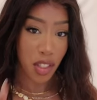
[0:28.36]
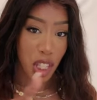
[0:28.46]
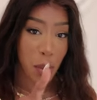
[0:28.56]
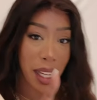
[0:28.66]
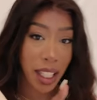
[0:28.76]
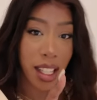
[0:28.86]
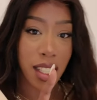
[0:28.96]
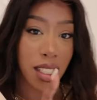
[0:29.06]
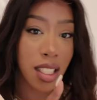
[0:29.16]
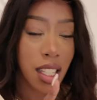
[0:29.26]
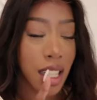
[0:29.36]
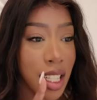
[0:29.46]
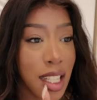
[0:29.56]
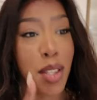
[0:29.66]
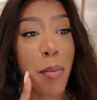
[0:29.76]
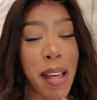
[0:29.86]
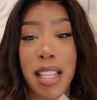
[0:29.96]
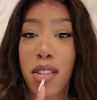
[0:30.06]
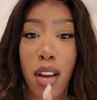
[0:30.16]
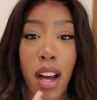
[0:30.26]
G-Wagon is the
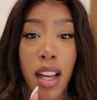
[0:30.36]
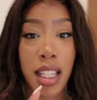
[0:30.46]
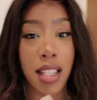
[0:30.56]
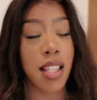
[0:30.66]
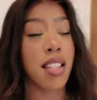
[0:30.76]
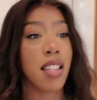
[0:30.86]
best car in existence.